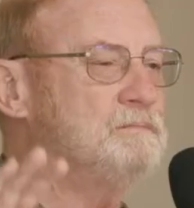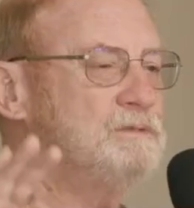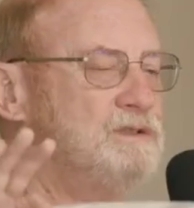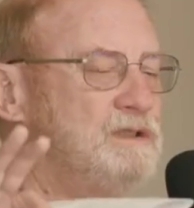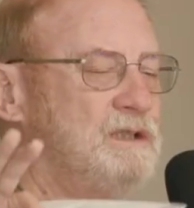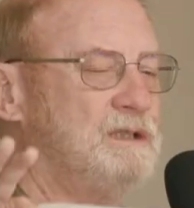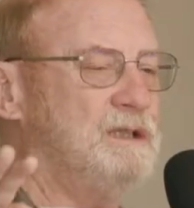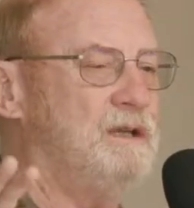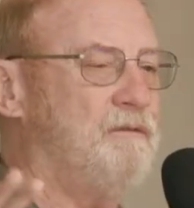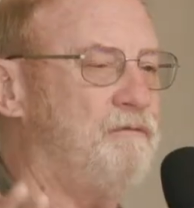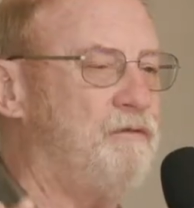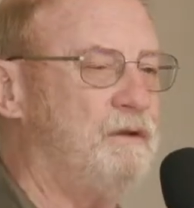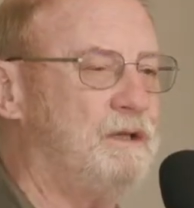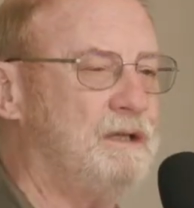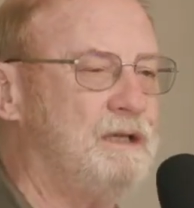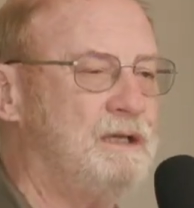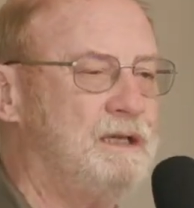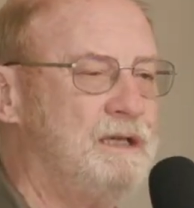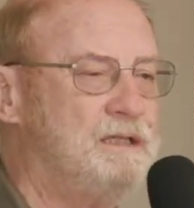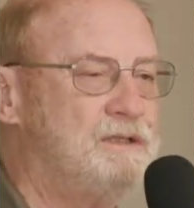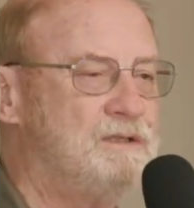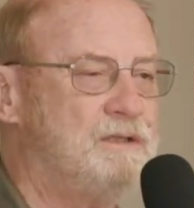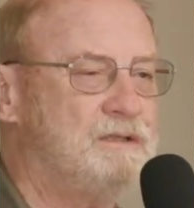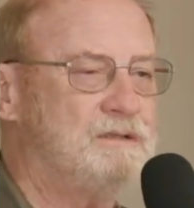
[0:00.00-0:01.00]

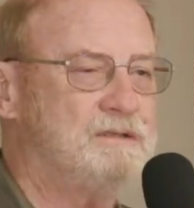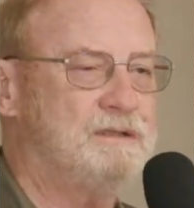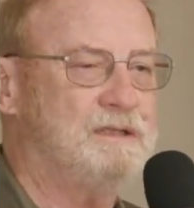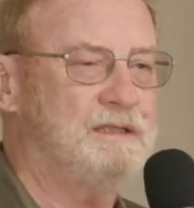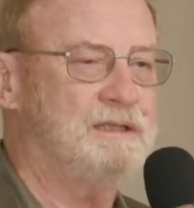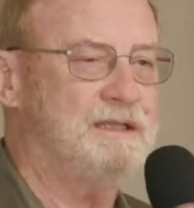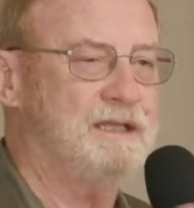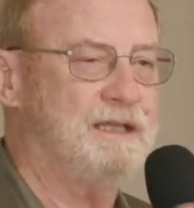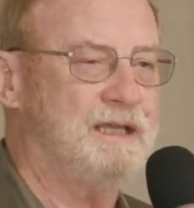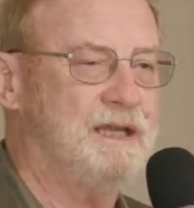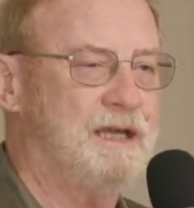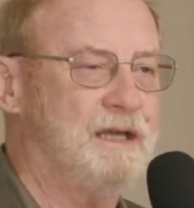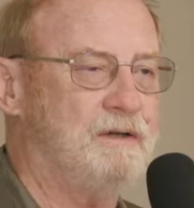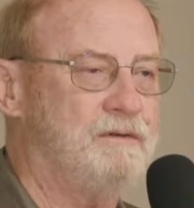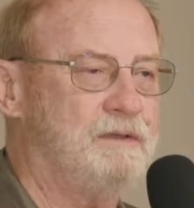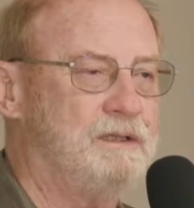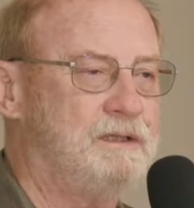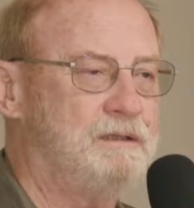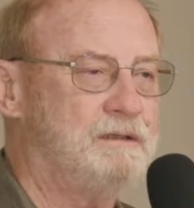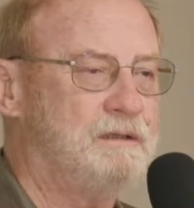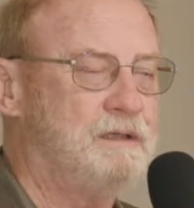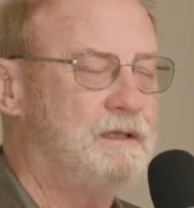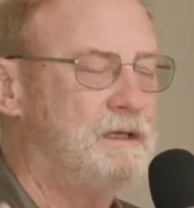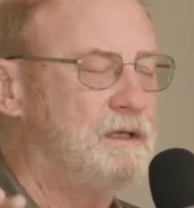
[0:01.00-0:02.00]
significant agency in the
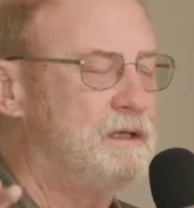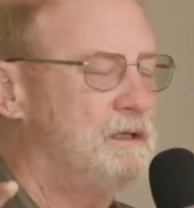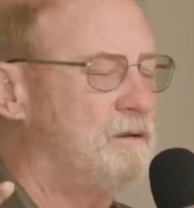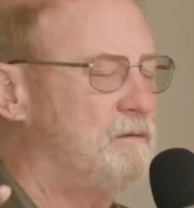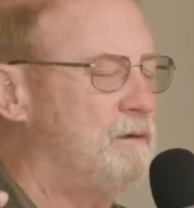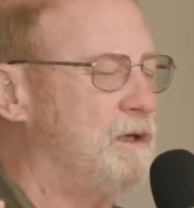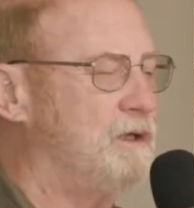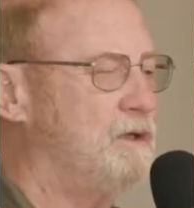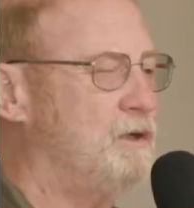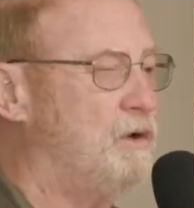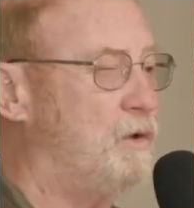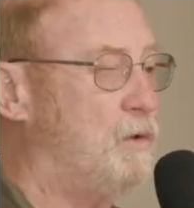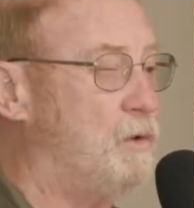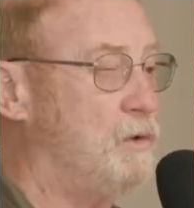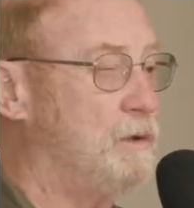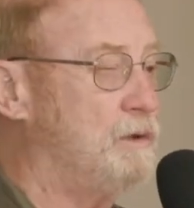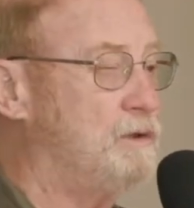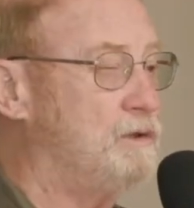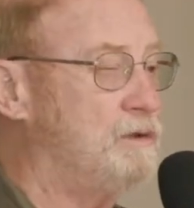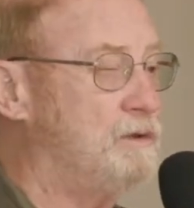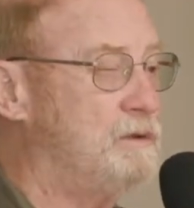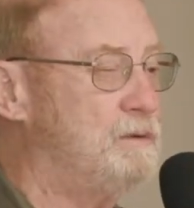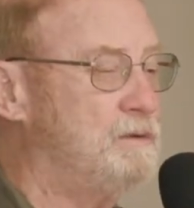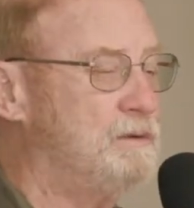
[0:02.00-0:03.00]
county around a
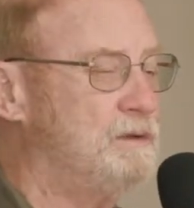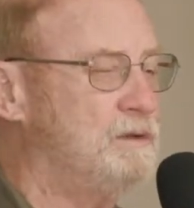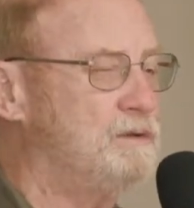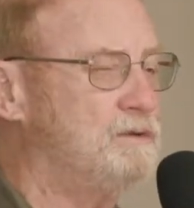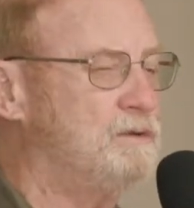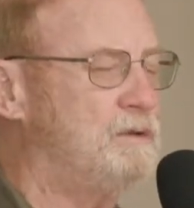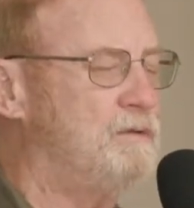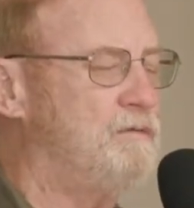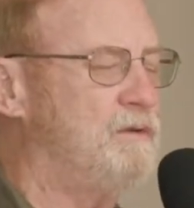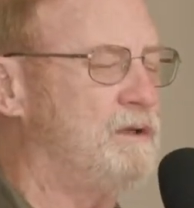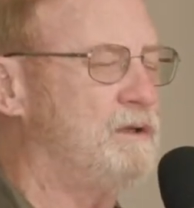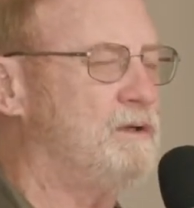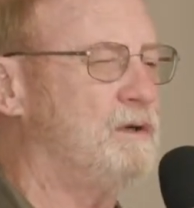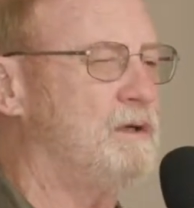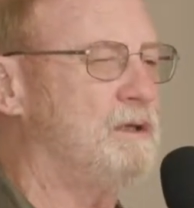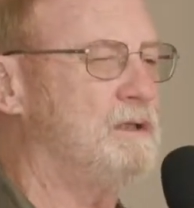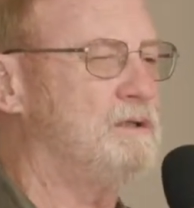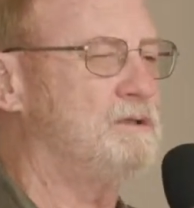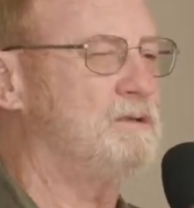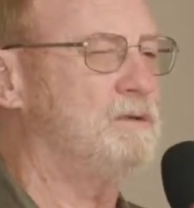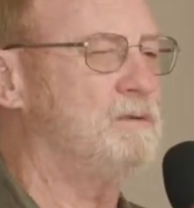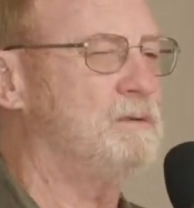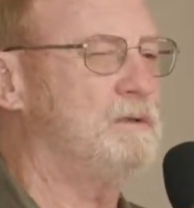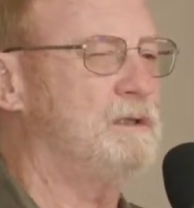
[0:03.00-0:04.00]
horseshoe in the Civic
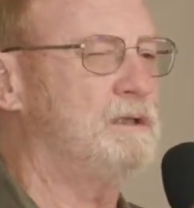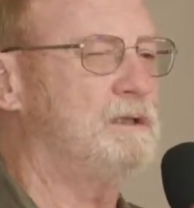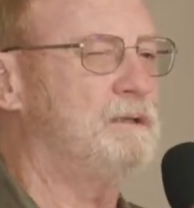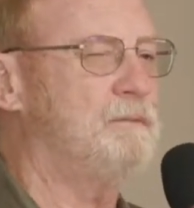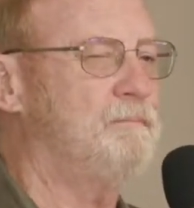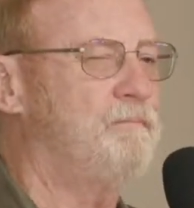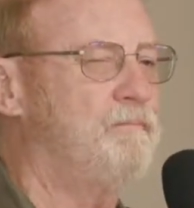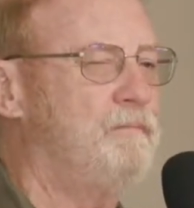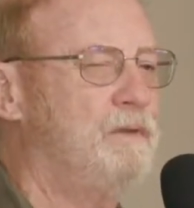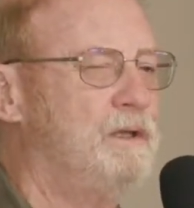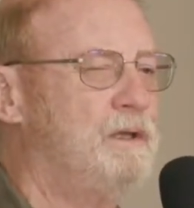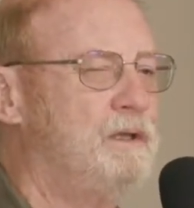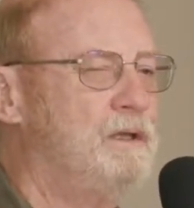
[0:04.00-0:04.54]
Auditorium.